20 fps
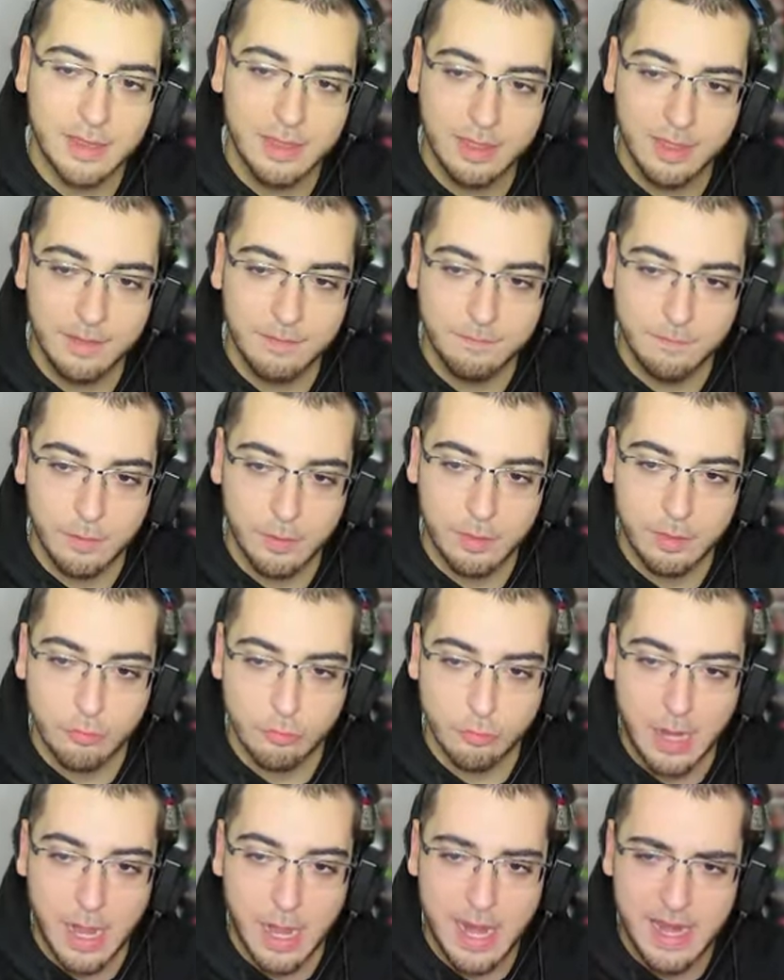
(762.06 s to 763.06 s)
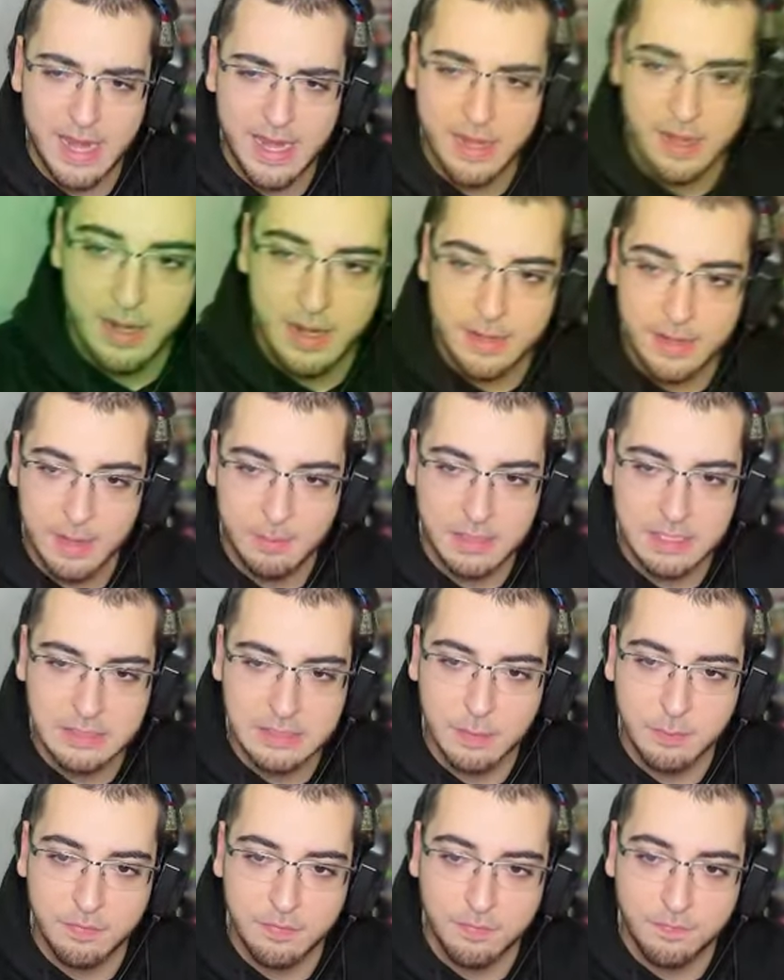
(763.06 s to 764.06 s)
he just like first try it? Damn, he
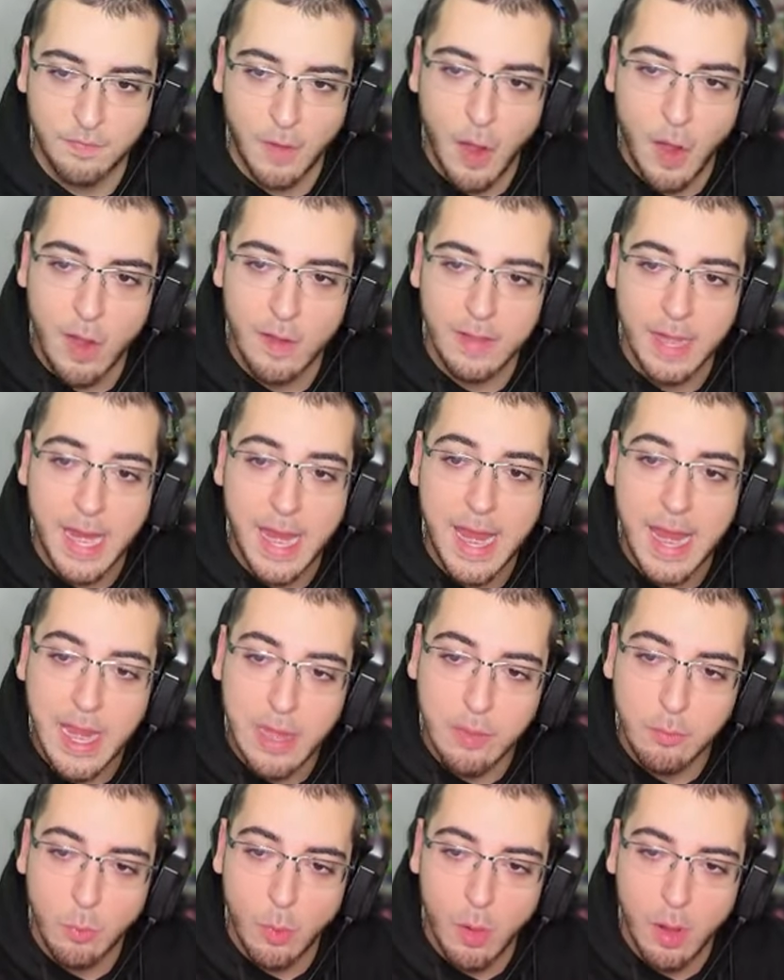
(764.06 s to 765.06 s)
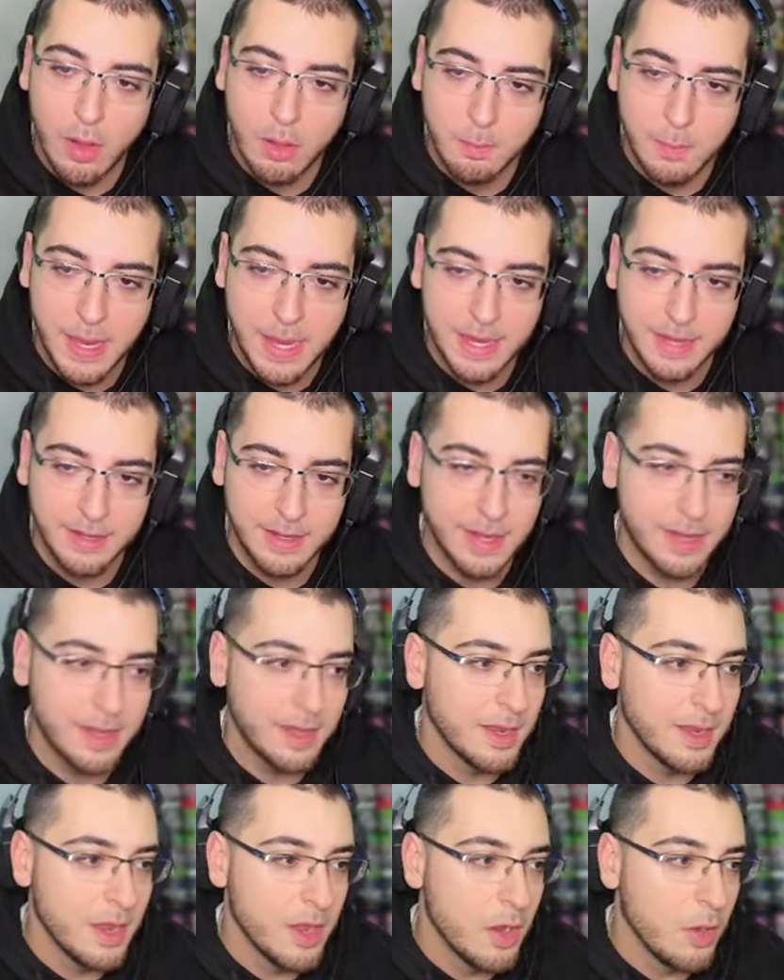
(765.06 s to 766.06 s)
jumped far and wall banged it.
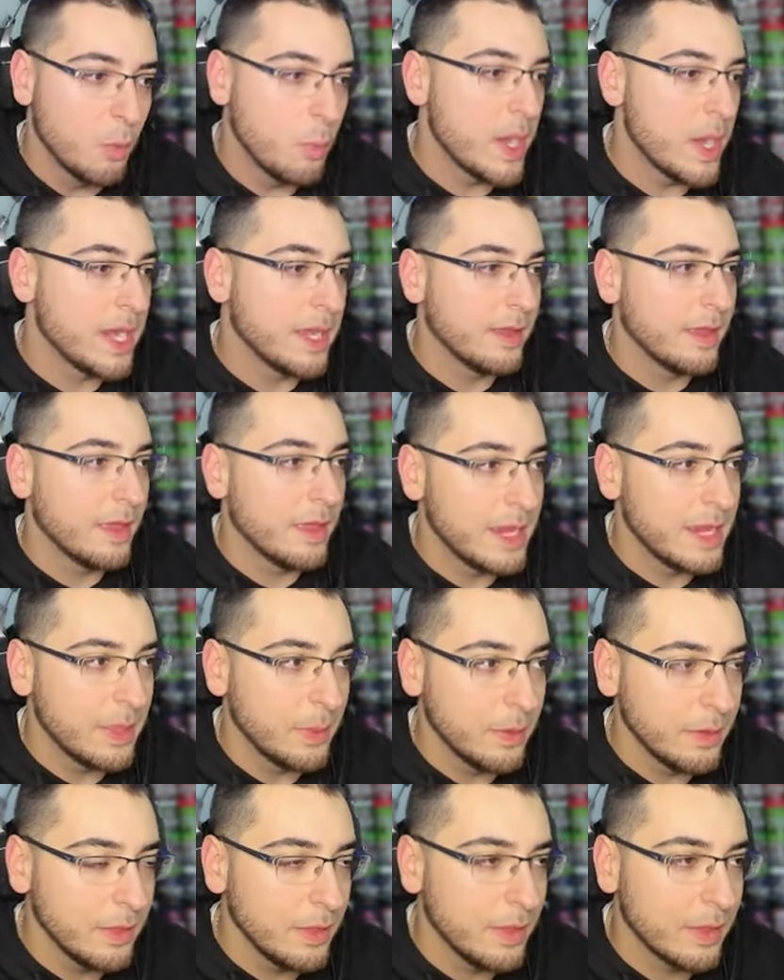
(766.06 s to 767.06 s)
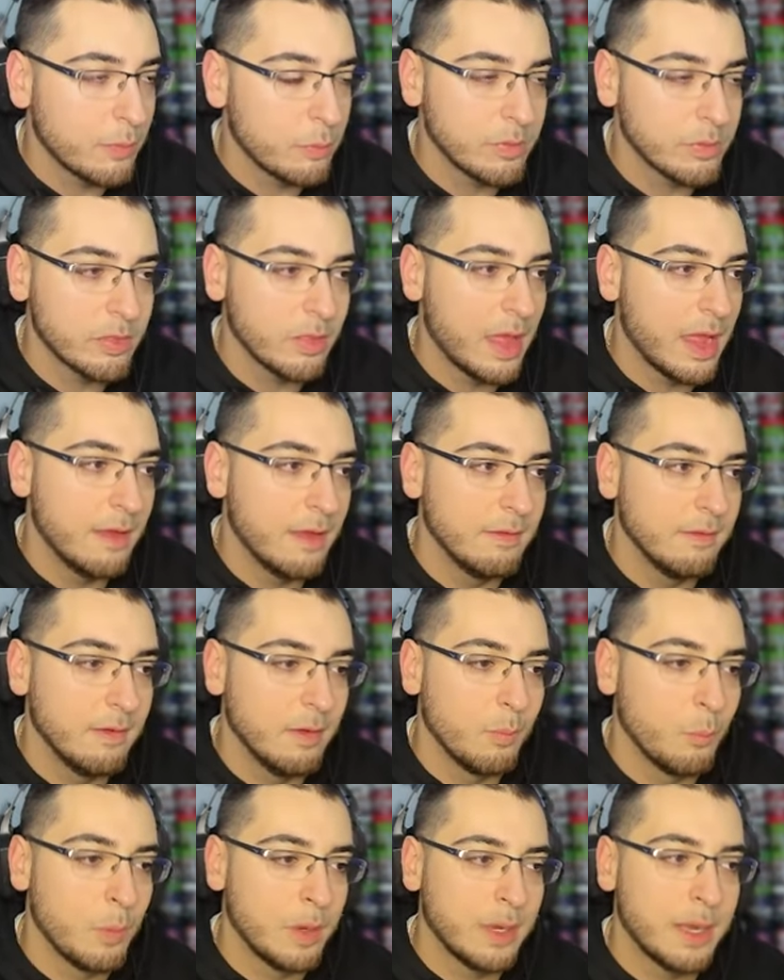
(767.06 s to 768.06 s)
Wait, he literally like was
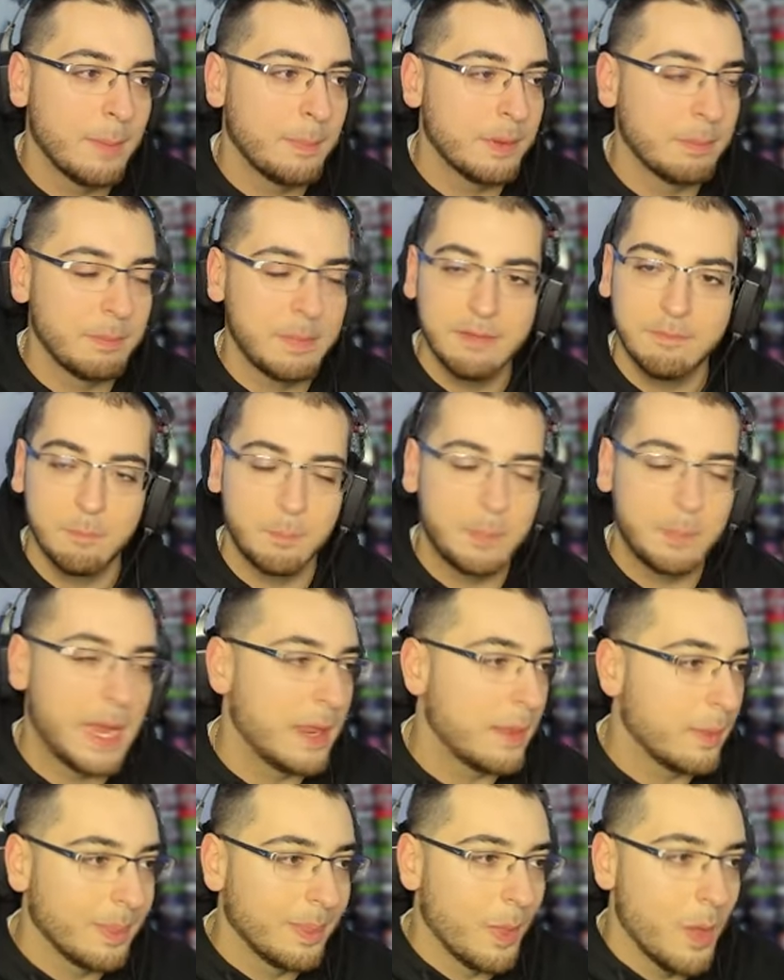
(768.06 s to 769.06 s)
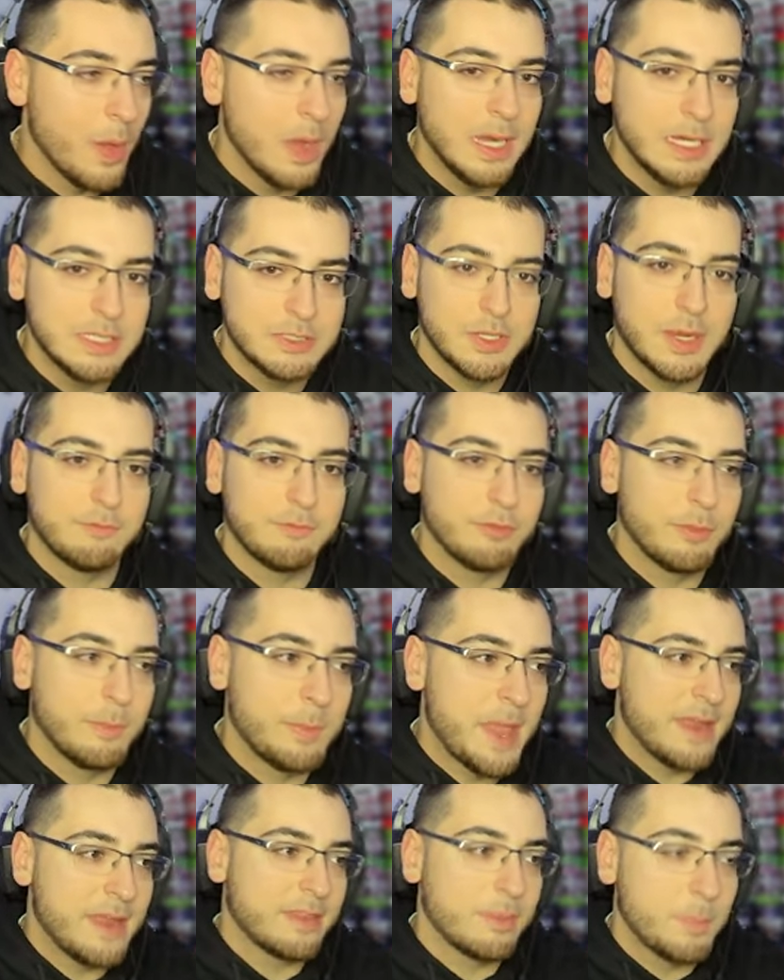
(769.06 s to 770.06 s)
one-upping me by a long shot
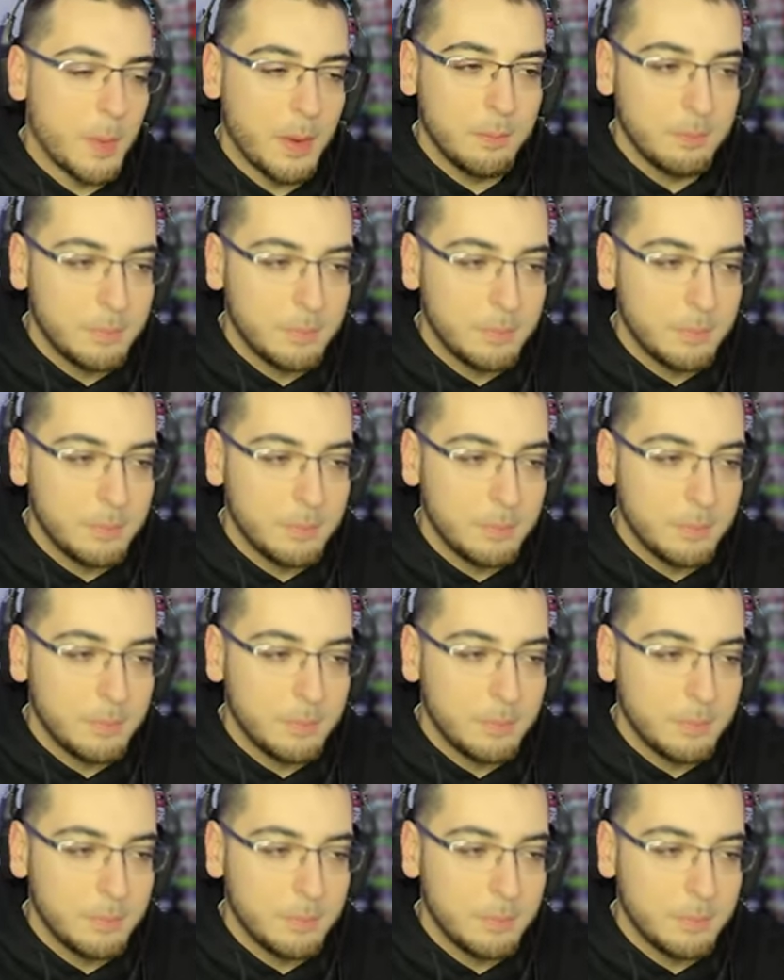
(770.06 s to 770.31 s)
from that